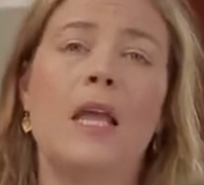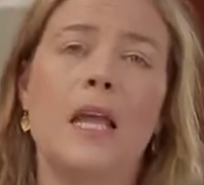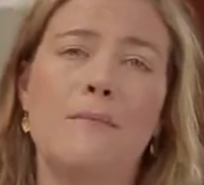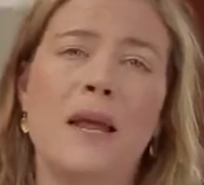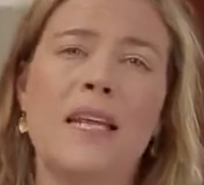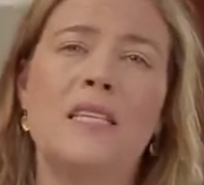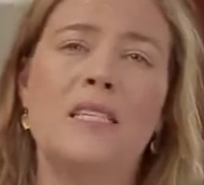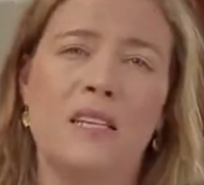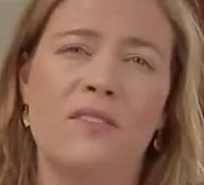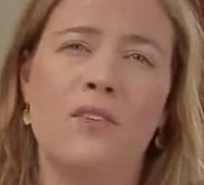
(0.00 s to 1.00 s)
In many
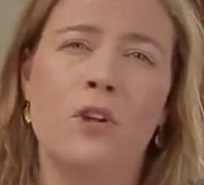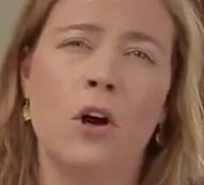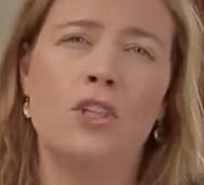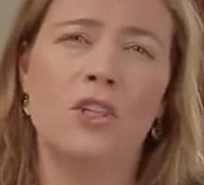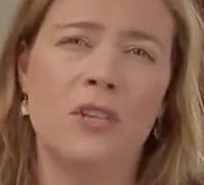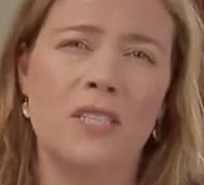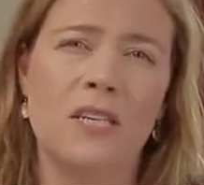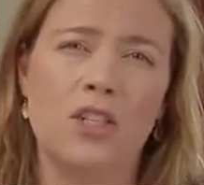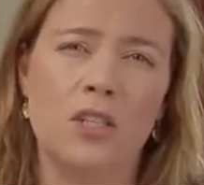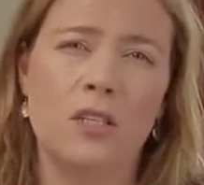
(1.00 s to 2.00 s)
civil law
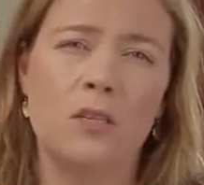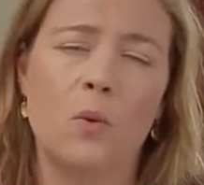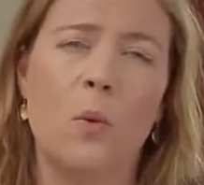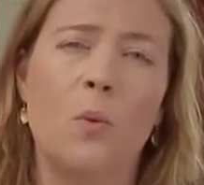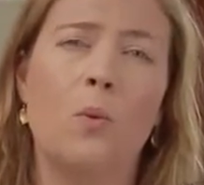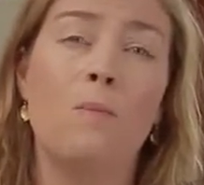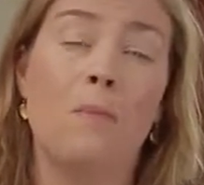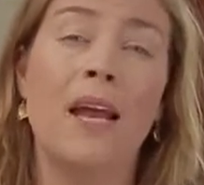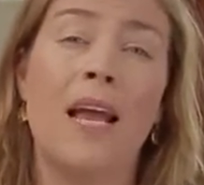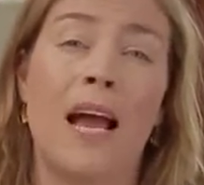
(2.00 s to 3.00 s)
jurisdictions, we
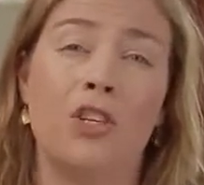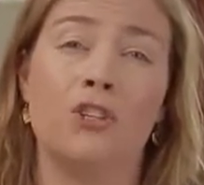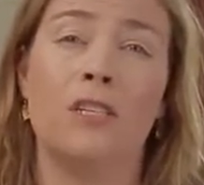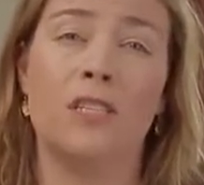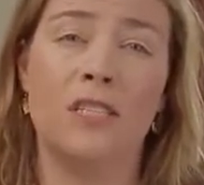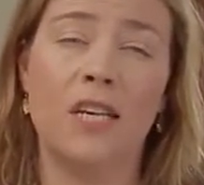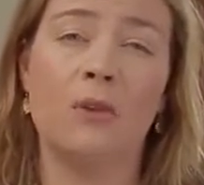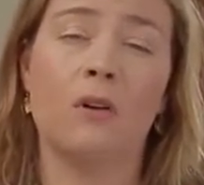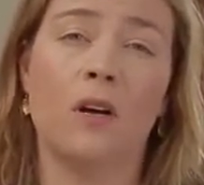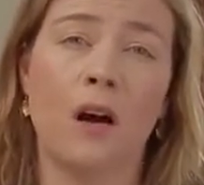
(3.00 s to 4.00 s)
might actually see
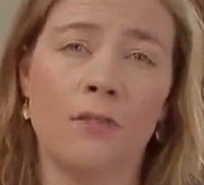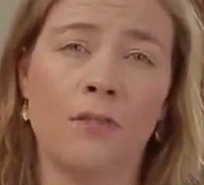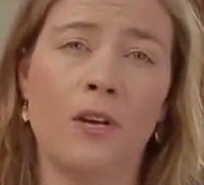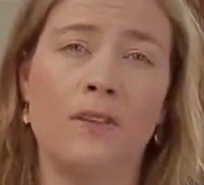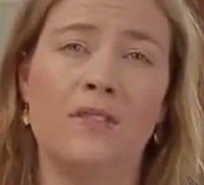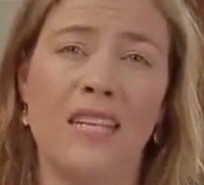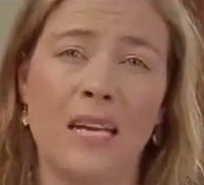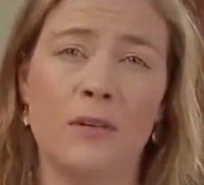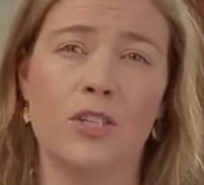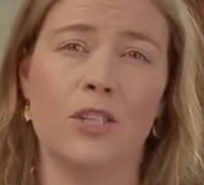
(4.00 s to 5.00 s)
recovery of
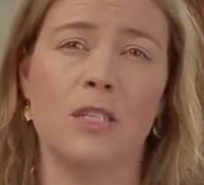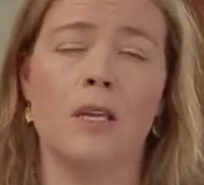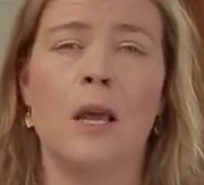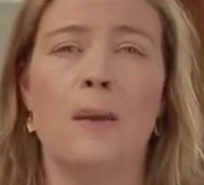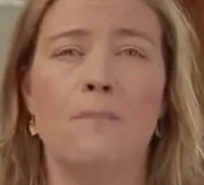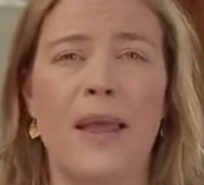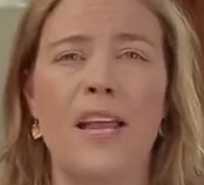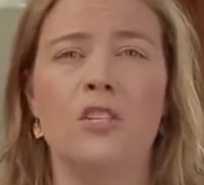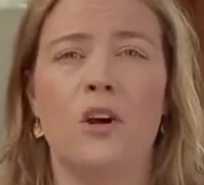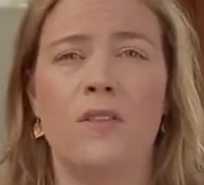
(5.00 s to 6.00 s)
damages
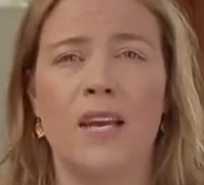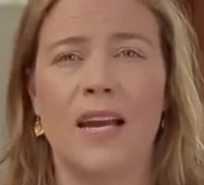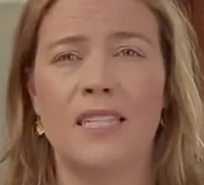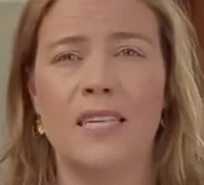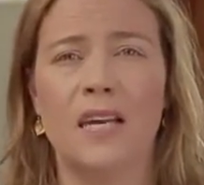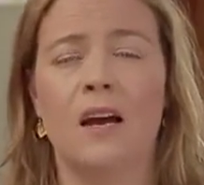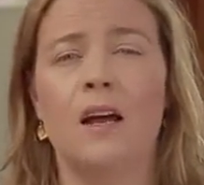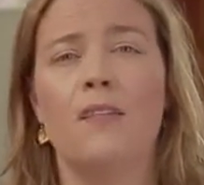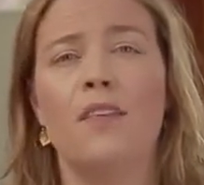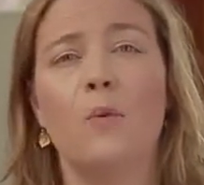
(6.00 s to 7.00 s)
based on the idea
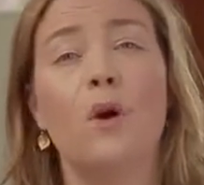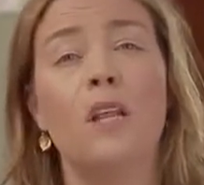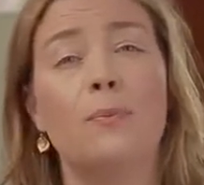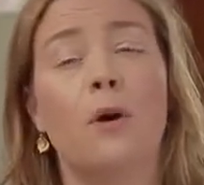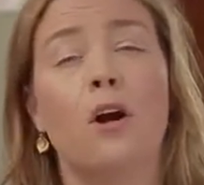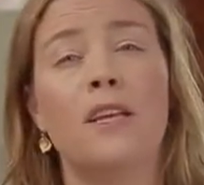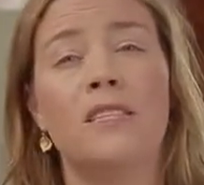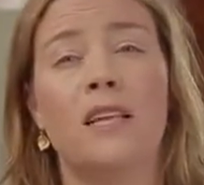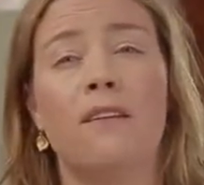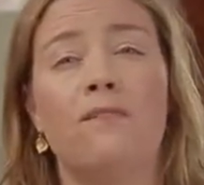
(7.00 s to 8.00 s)
that one of the
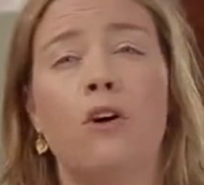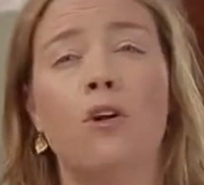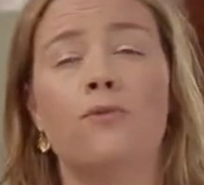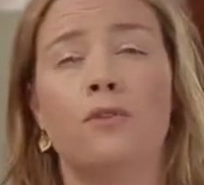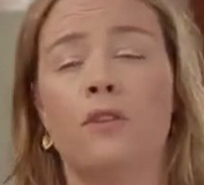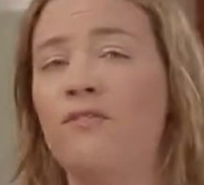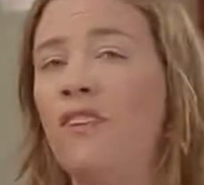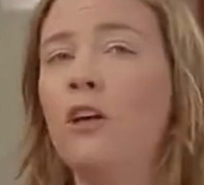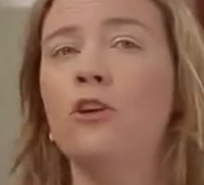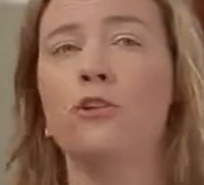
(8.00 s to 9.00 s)
parties is at fault for the
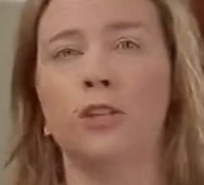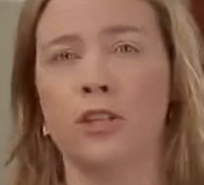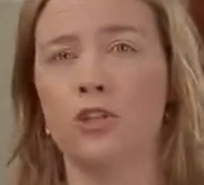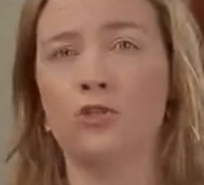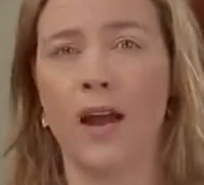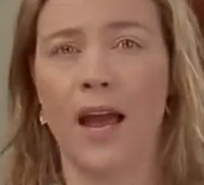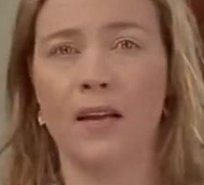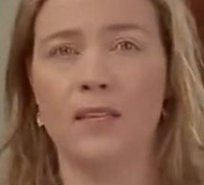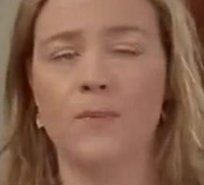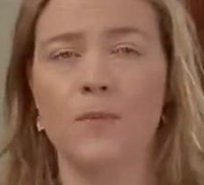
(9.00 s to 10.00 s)
failure to
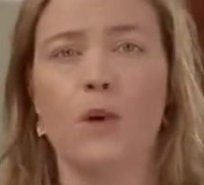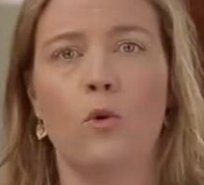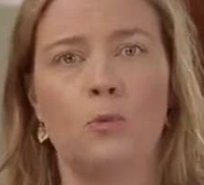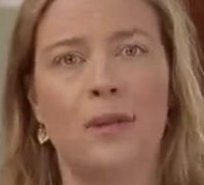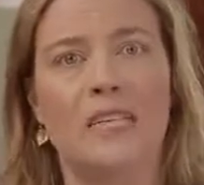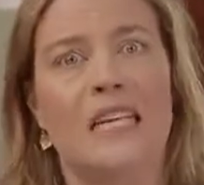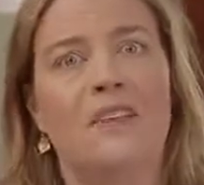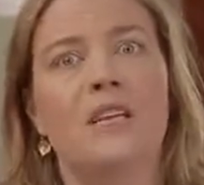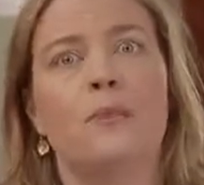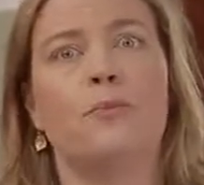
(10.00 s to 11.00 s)
contract, which means
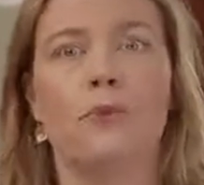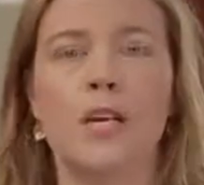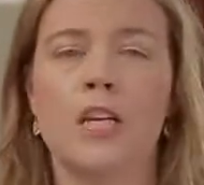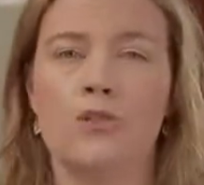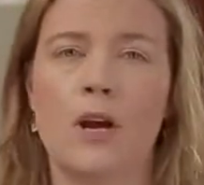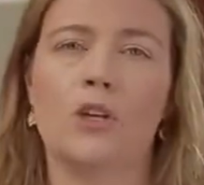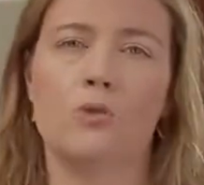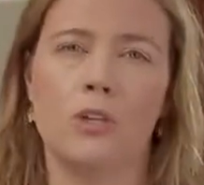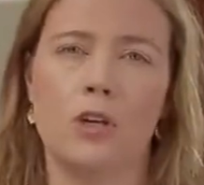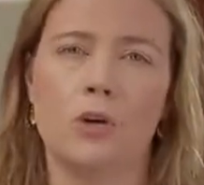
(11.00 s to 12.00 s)
even in
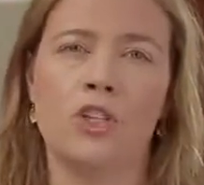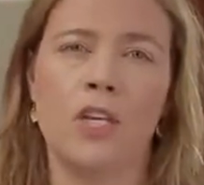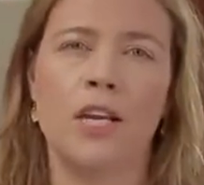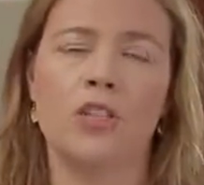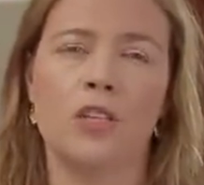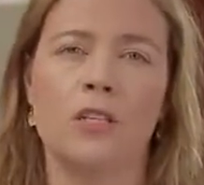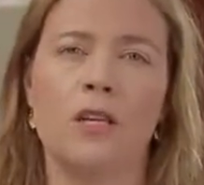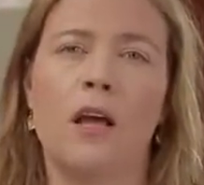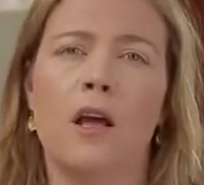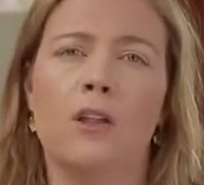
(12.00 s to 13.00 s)
pre-contractual negotiations,
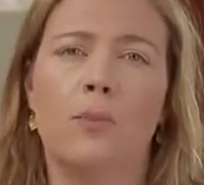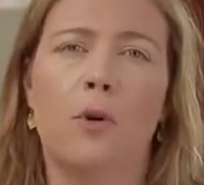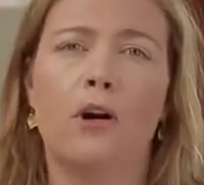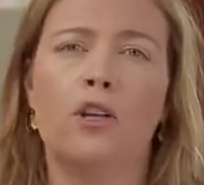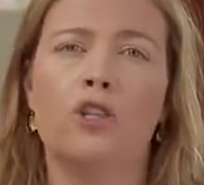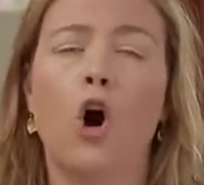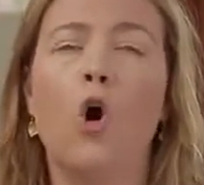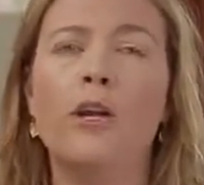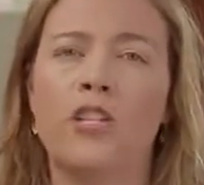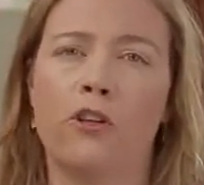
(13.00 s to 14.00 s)
the parties
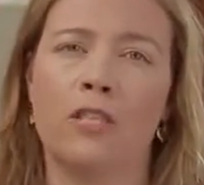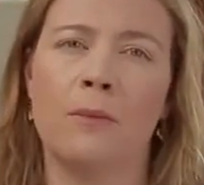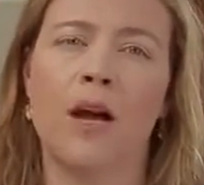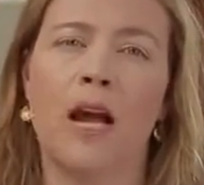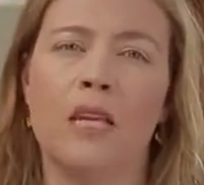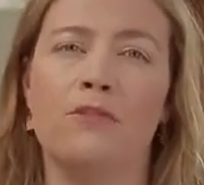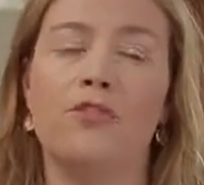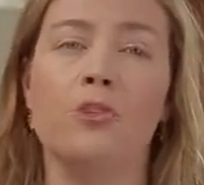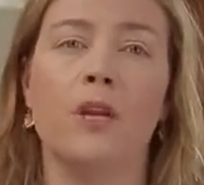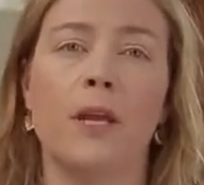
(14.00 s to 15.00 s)
owe each other some kind of
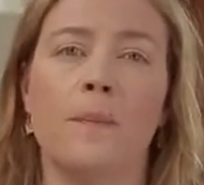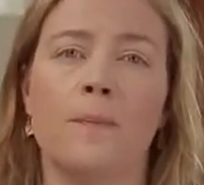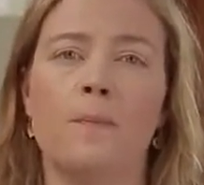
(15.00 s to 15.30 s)
duty,